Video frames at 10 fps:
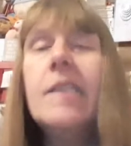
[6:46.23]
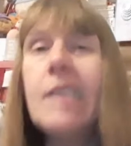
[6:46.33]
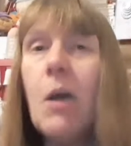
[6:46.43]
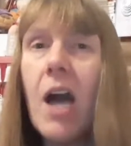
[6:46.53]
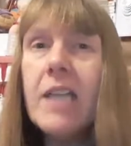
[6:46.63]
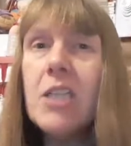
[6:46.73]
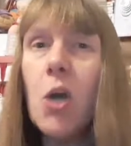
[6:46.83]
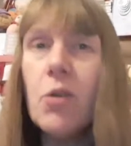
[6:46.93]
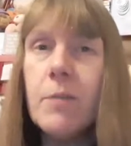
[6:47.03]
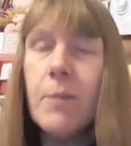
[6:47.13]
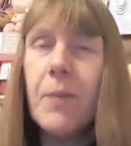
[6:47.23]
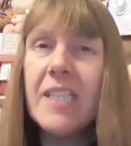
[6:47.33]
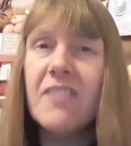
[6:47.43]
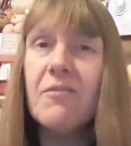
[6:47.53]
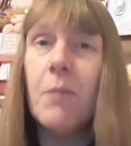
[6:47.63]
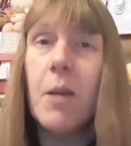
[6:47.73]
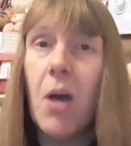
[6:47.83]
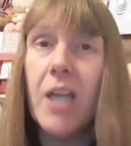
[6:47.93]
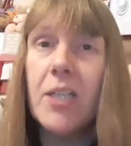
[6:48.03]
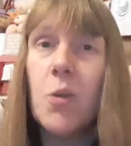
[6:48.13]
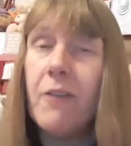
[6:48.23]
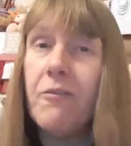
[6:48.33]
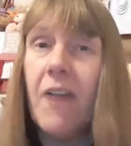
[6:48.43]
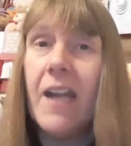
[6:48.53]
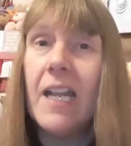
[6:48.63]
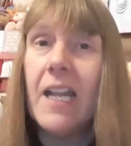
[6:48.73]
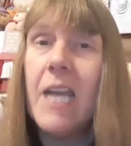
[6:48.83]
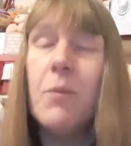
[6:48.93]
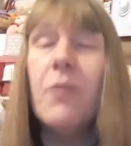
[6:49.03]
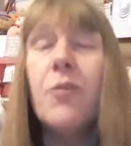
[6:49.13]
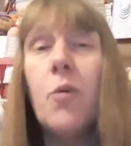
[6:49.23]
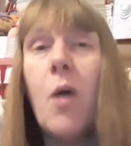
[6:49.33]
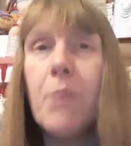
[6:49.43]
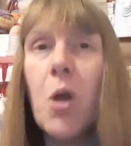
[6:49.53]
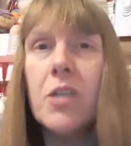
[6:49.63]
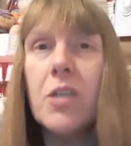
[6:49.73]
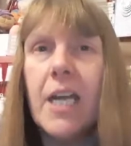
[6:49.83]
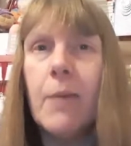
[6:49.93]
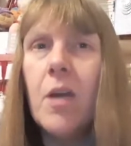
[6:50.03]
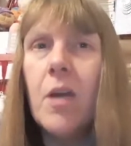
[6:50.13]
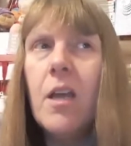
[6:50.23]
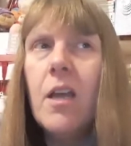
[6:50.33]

So I told him a piece of my mind, quite frankly, before I blocked him,